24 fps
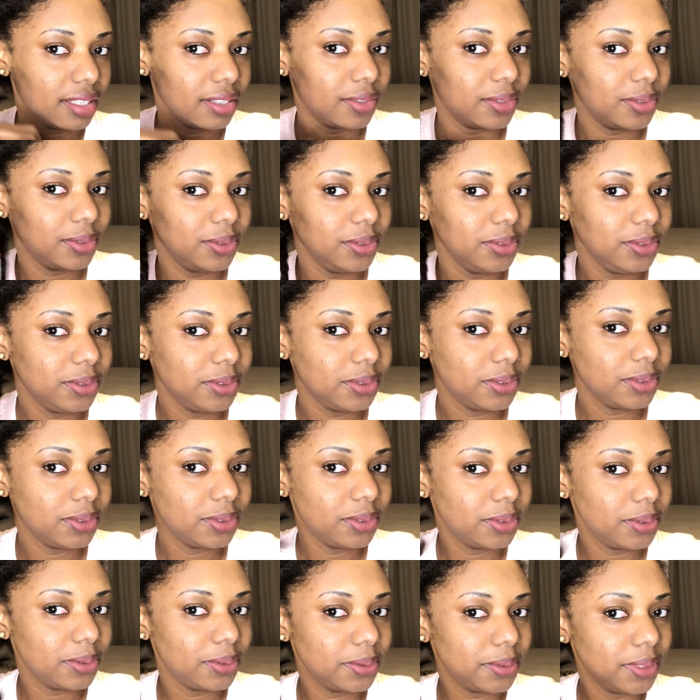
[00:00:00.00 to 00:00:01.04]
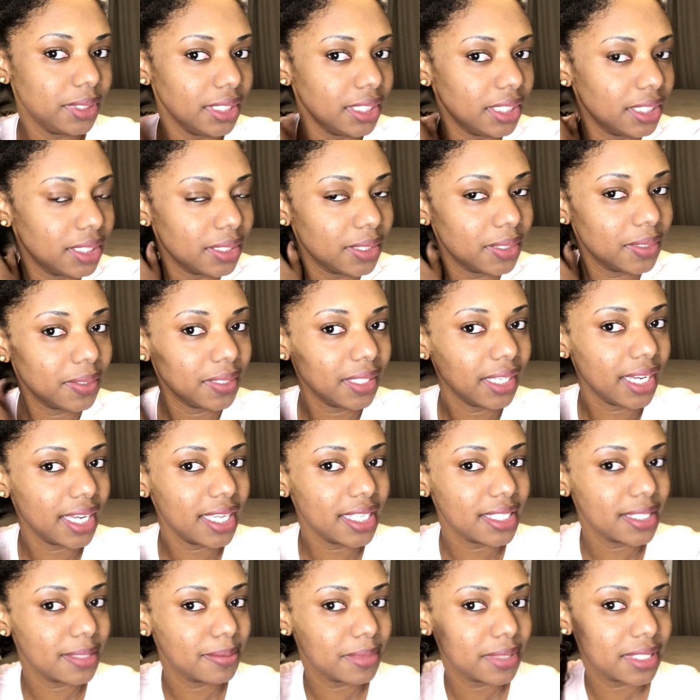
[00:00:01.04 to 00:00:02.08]
Ooh, we got
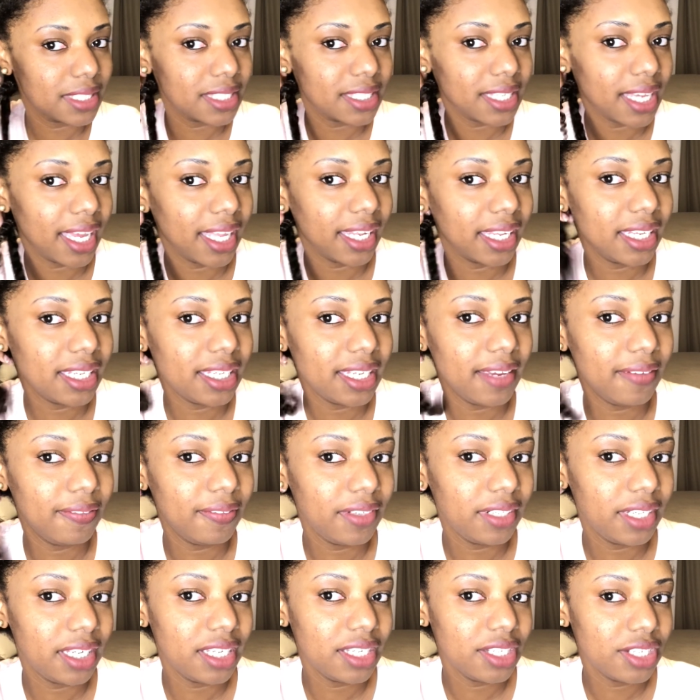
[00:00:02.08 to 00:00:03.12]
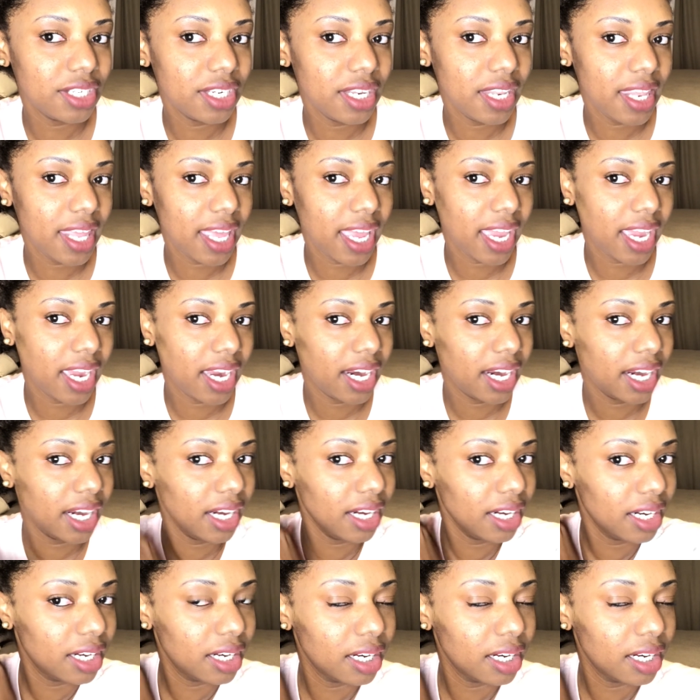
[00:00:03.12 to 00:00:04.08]
some solid definition there.